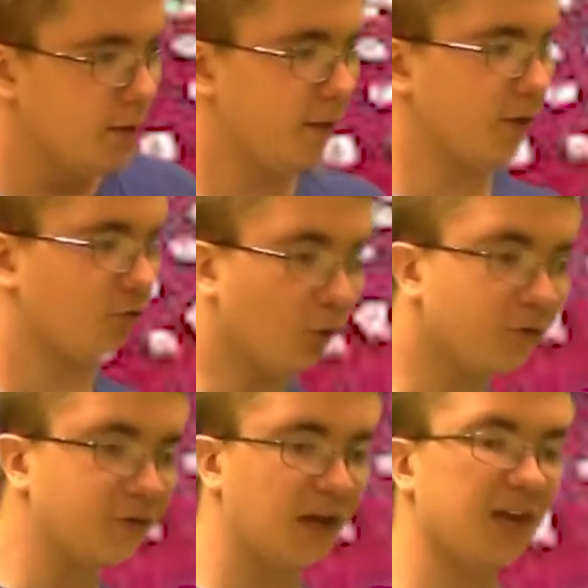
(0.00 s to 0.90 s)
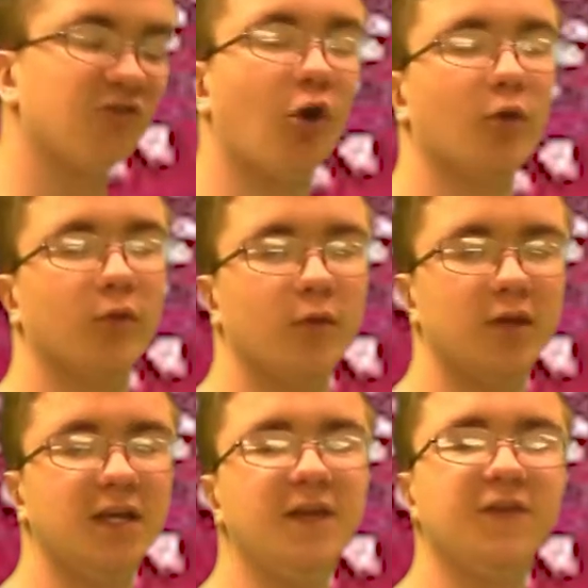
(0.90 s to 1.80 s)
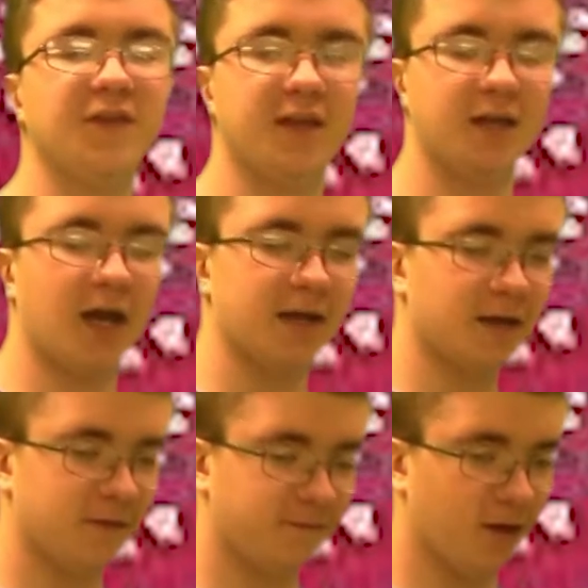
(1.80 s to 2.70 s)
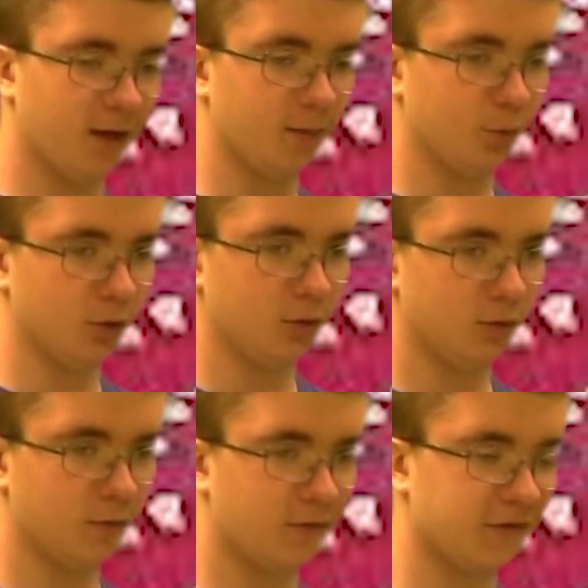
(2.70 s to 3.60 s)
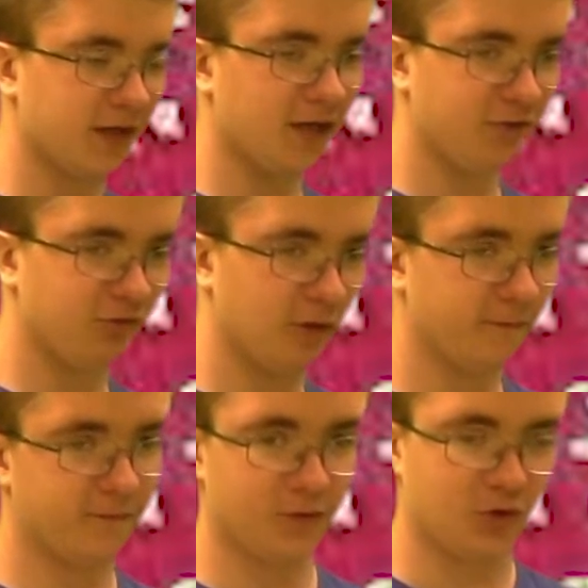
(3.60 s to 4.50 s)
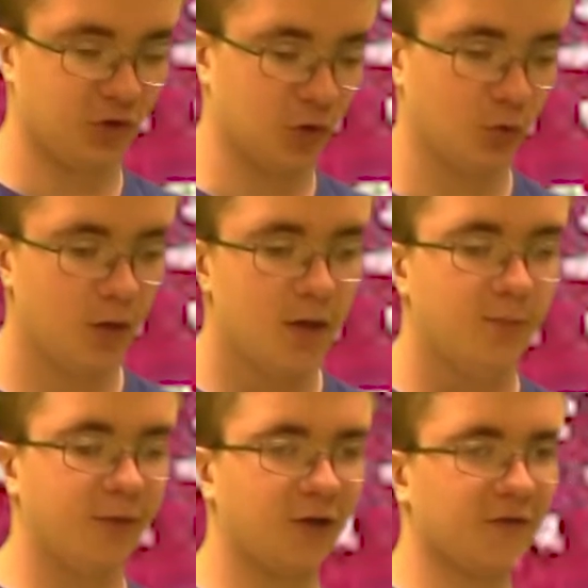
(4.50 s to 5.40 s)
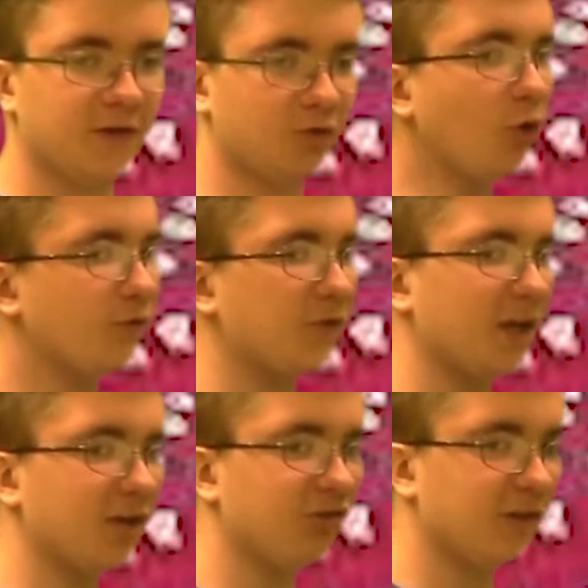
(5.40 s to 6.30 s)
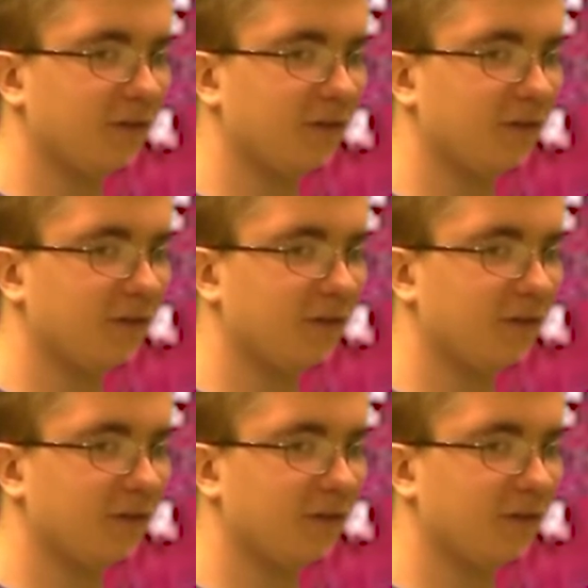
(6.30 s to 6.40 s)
The adult stage are the easily identifiable stage of the 2, because the adult stage